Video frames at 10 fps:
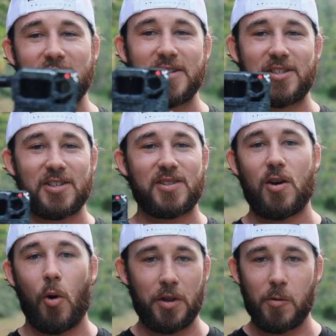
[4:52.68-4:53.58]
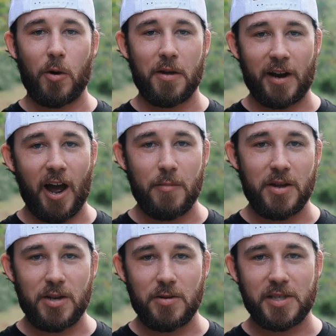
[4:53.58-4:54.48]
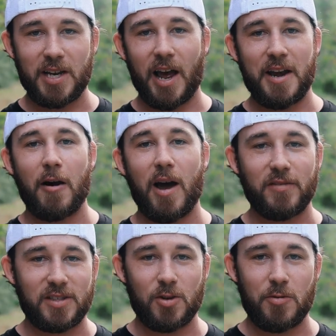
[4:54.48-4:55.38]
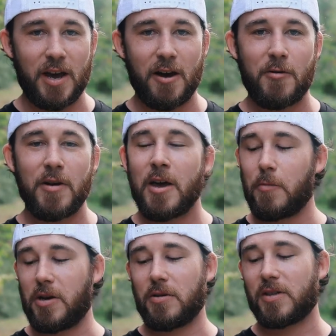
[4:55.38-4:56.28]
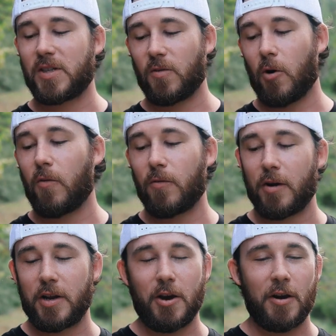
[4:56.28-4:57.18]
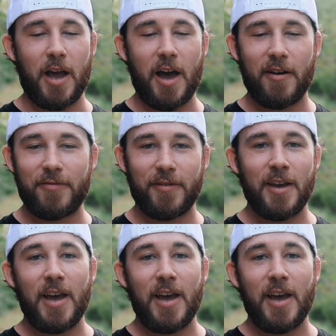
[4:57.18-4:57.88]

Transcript: This is just the only one that I've been using. I now have 2 now. Been using this for over a 1.5 years.